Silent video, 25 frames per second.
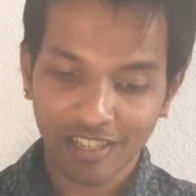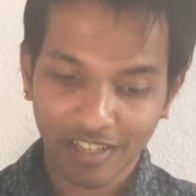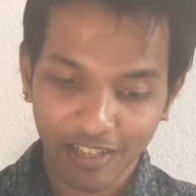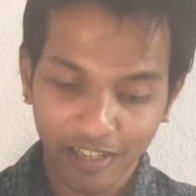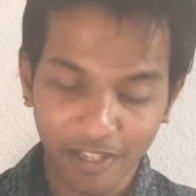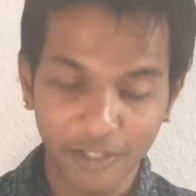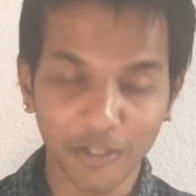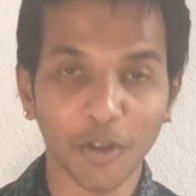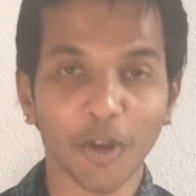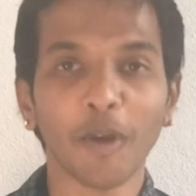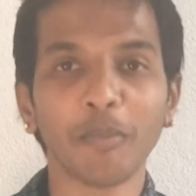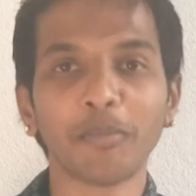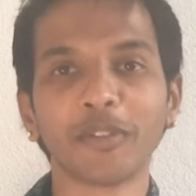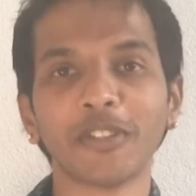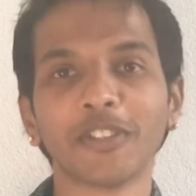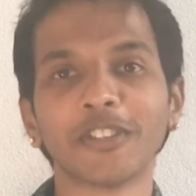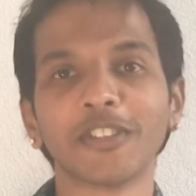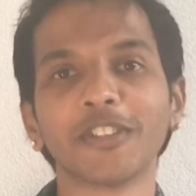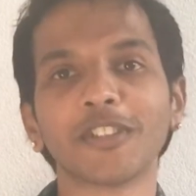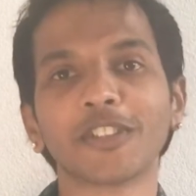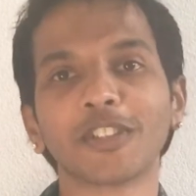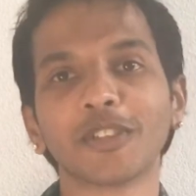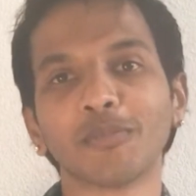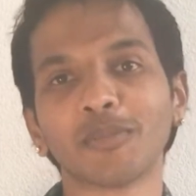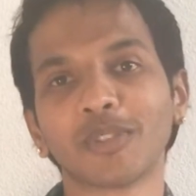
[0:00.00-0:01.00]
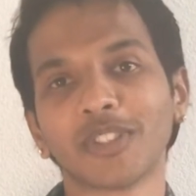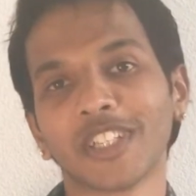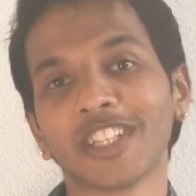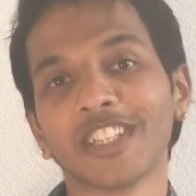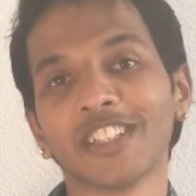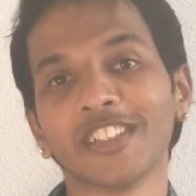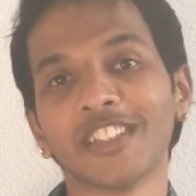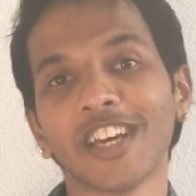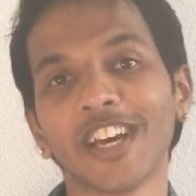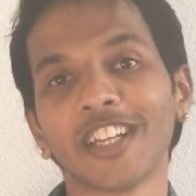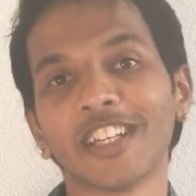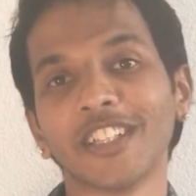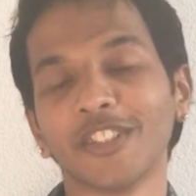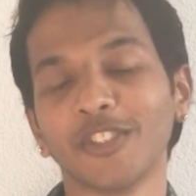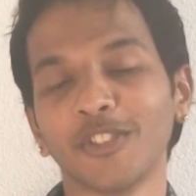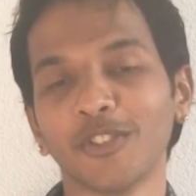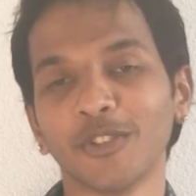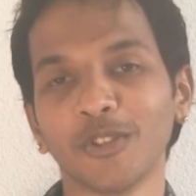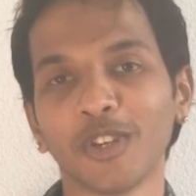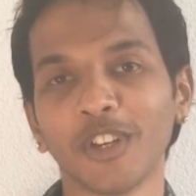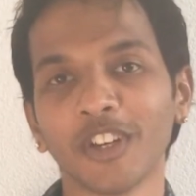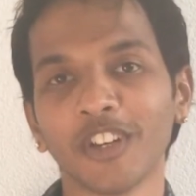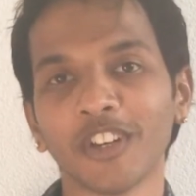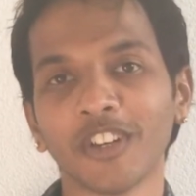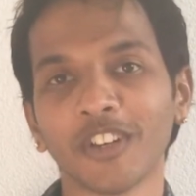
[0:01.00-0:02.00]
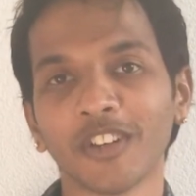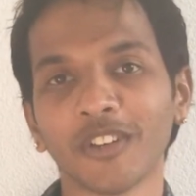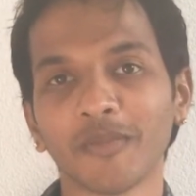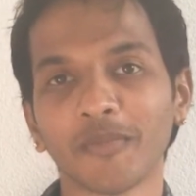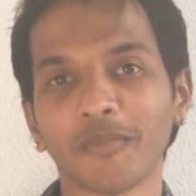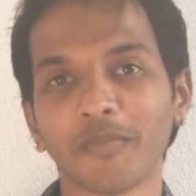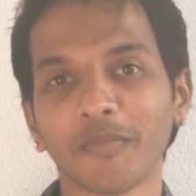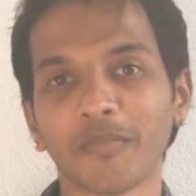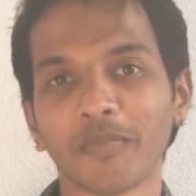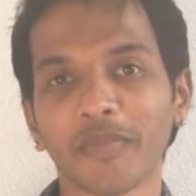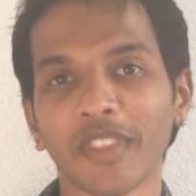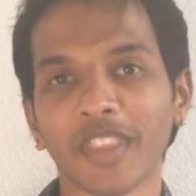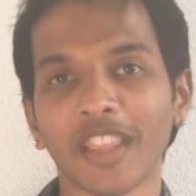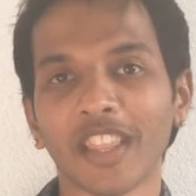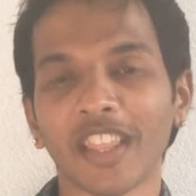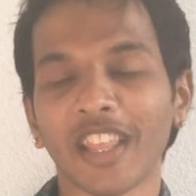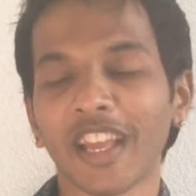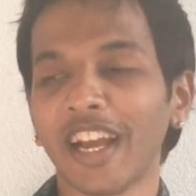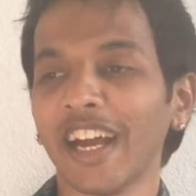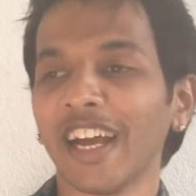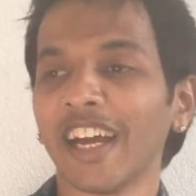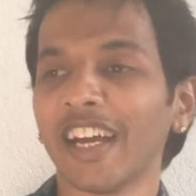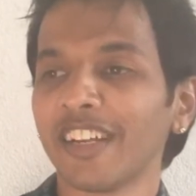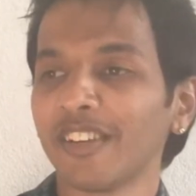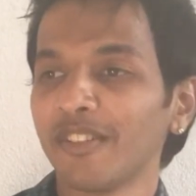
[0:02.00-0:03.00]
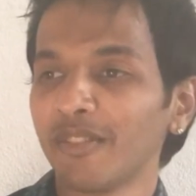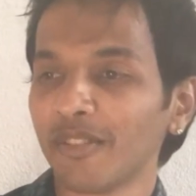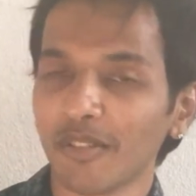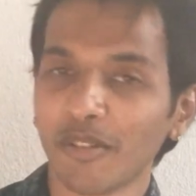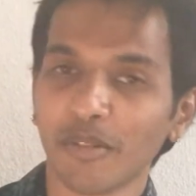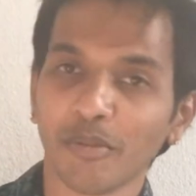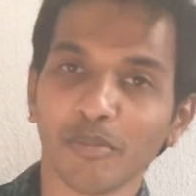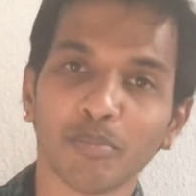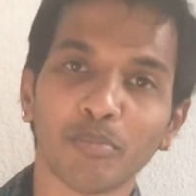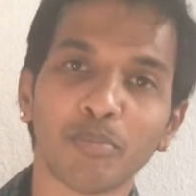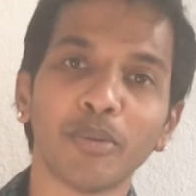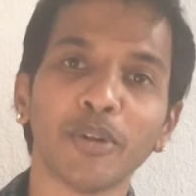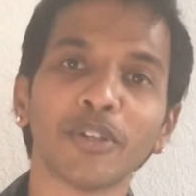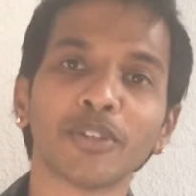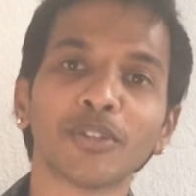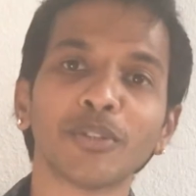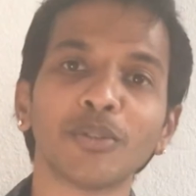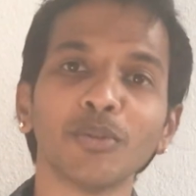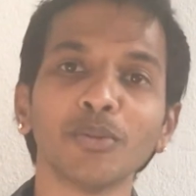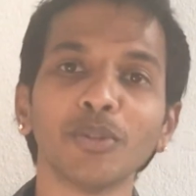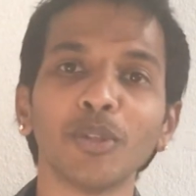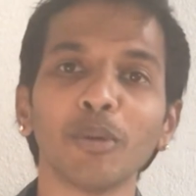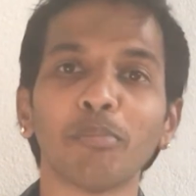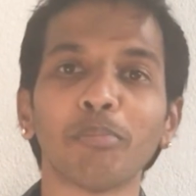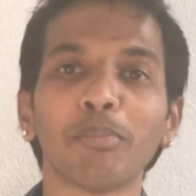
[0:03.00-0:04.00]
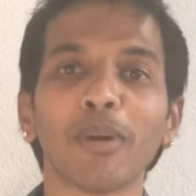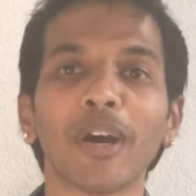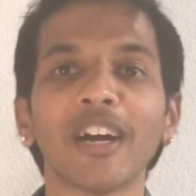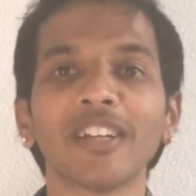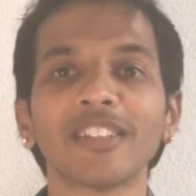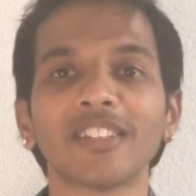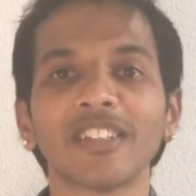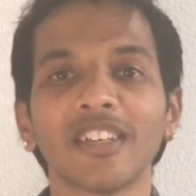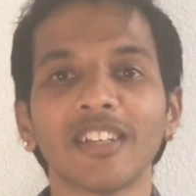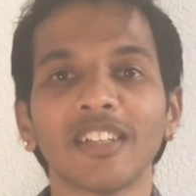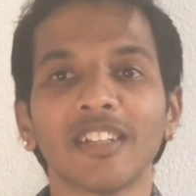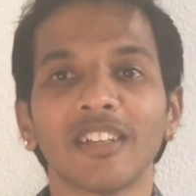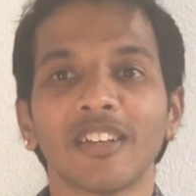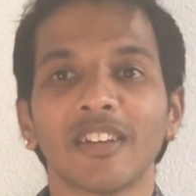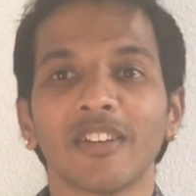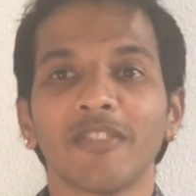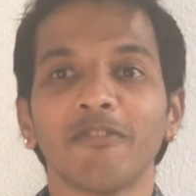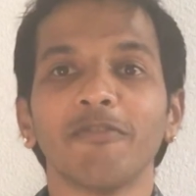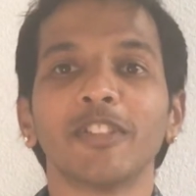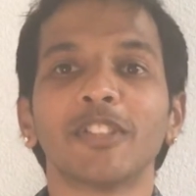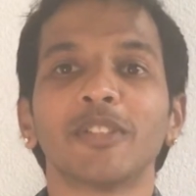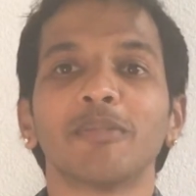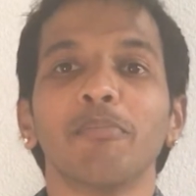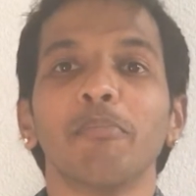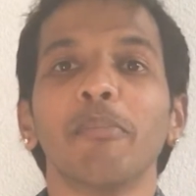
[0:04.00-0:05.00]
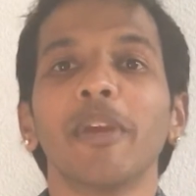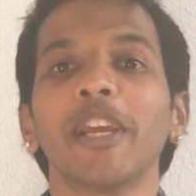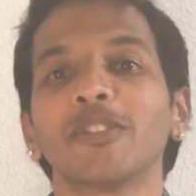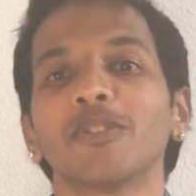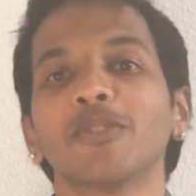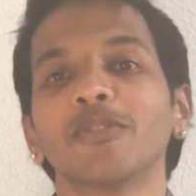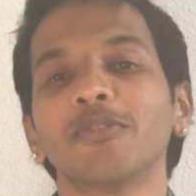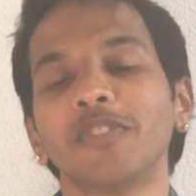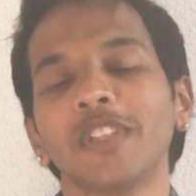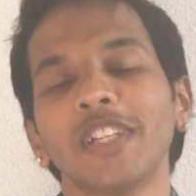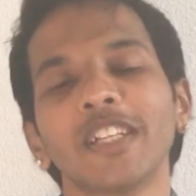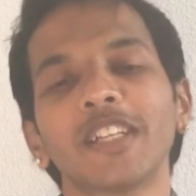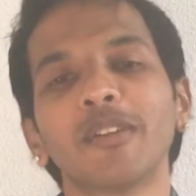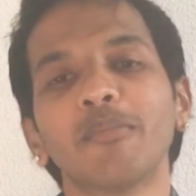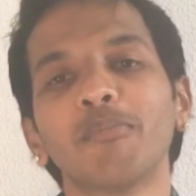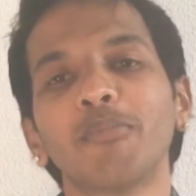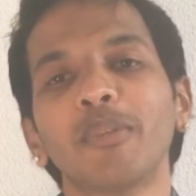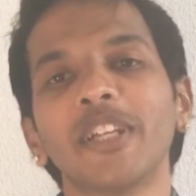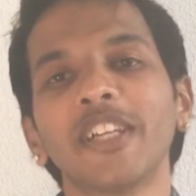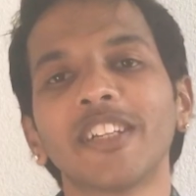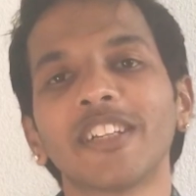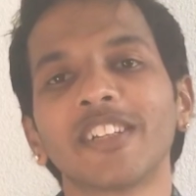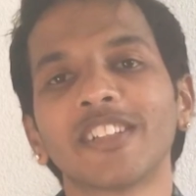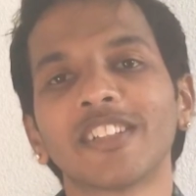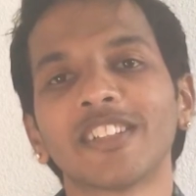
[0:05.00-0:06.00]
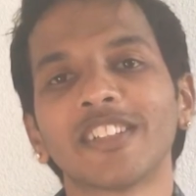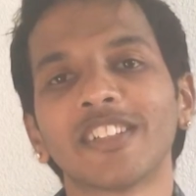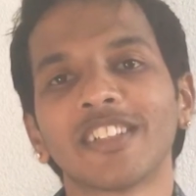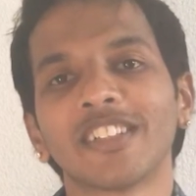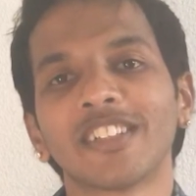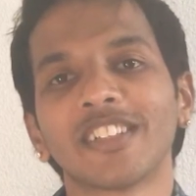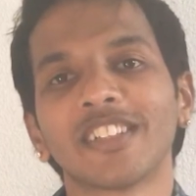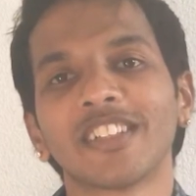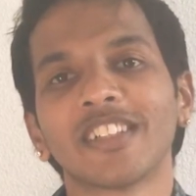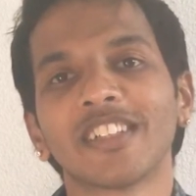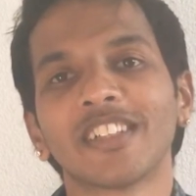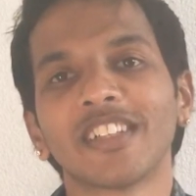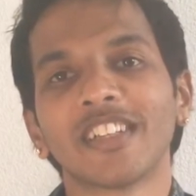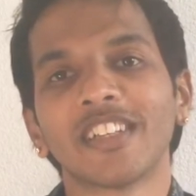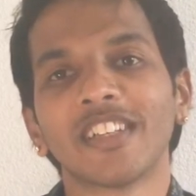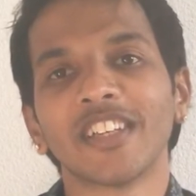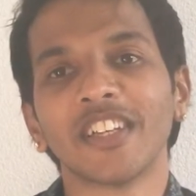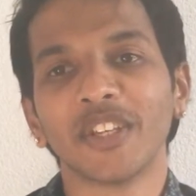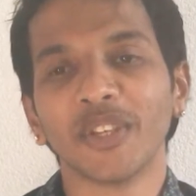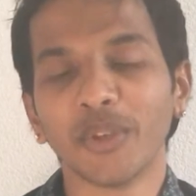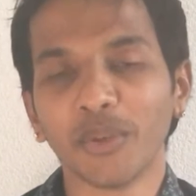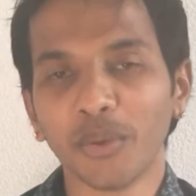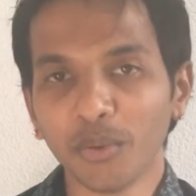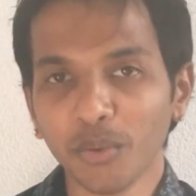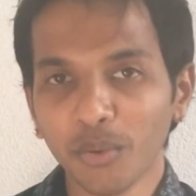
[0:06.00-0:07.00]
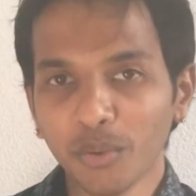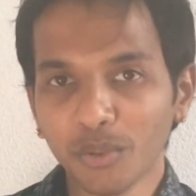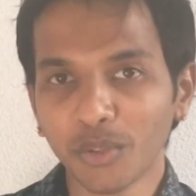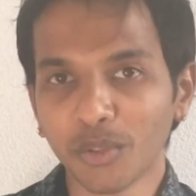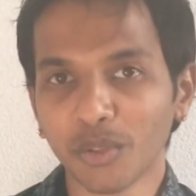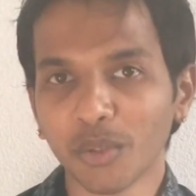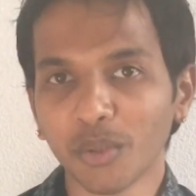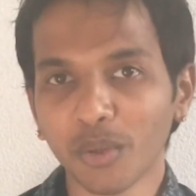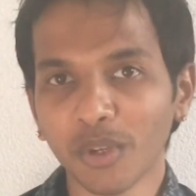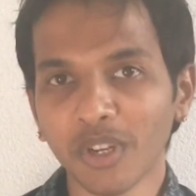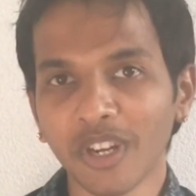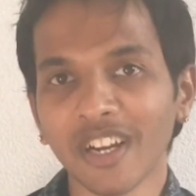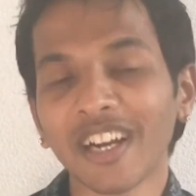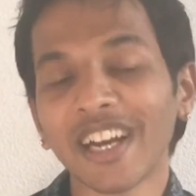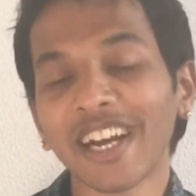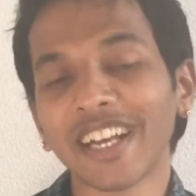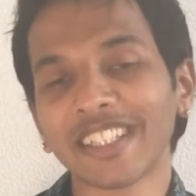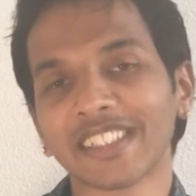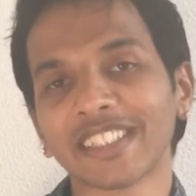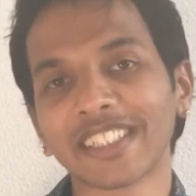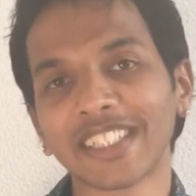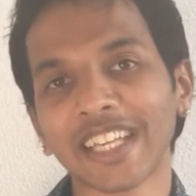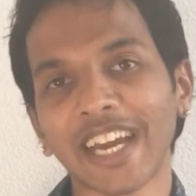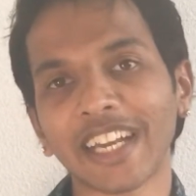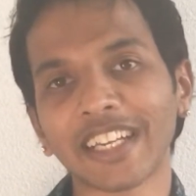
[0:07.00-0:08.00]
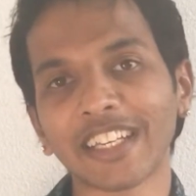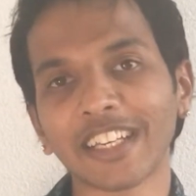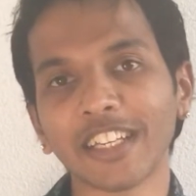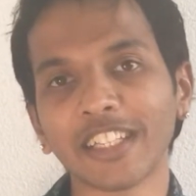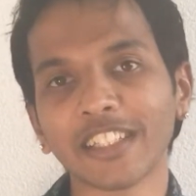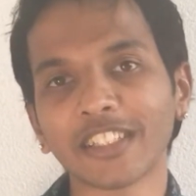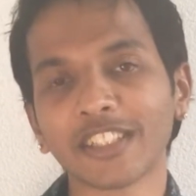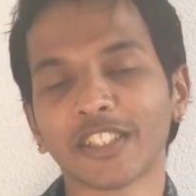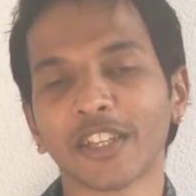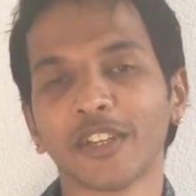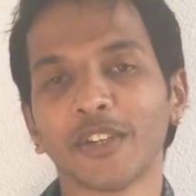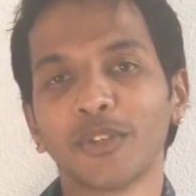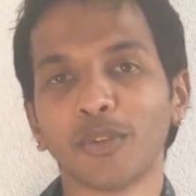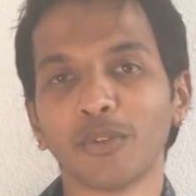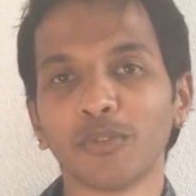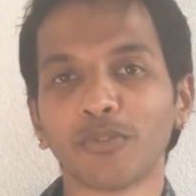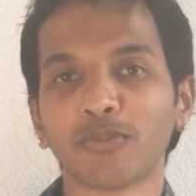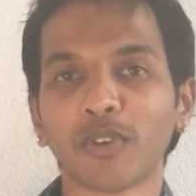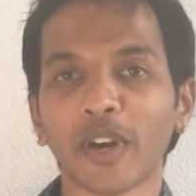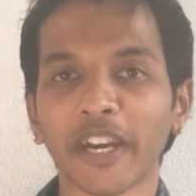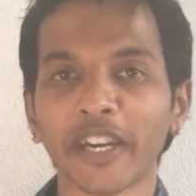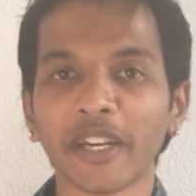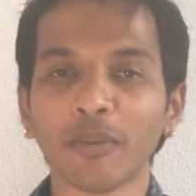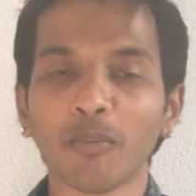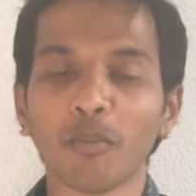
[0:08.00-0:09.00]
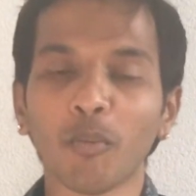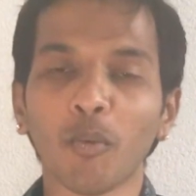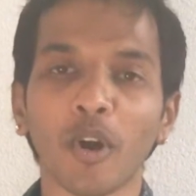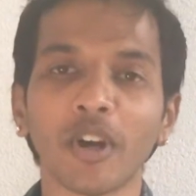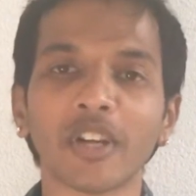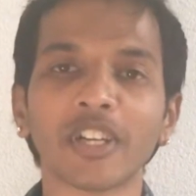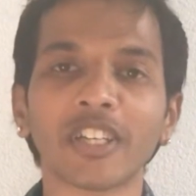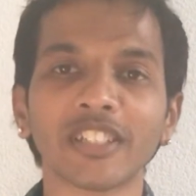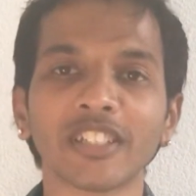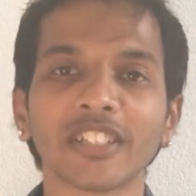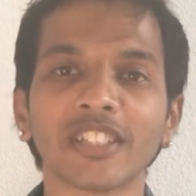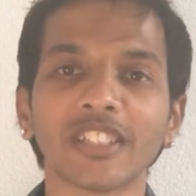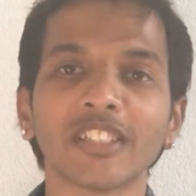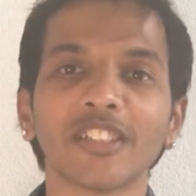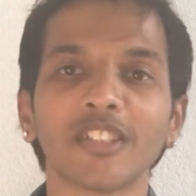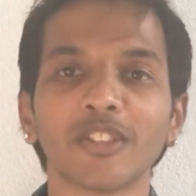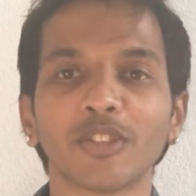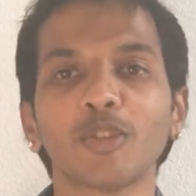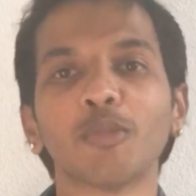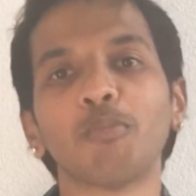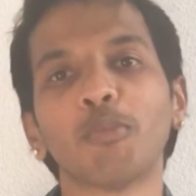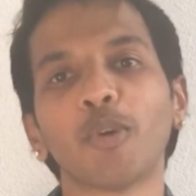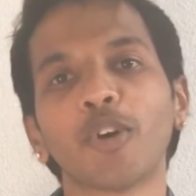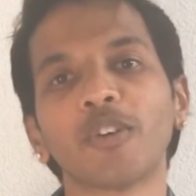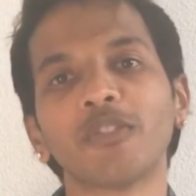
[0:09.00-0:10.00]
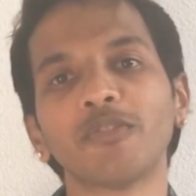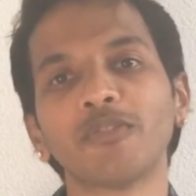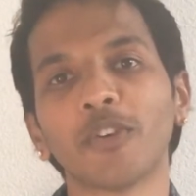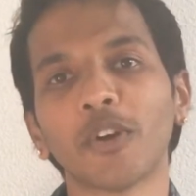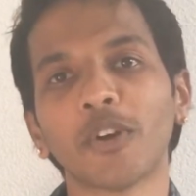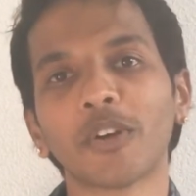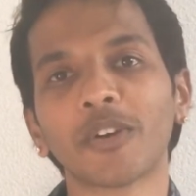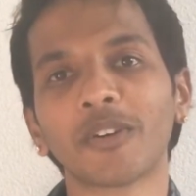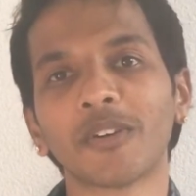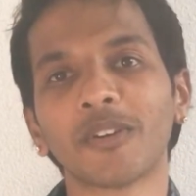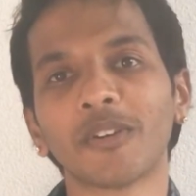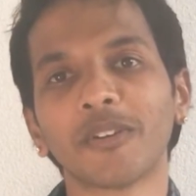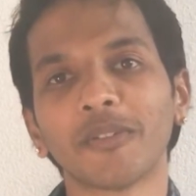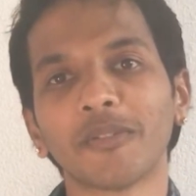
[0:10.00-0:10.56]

Adopt the systems that are there in yoga and pursue the path which makes you feel complete. Use yoga as a catalyst to find what is it that you're born for.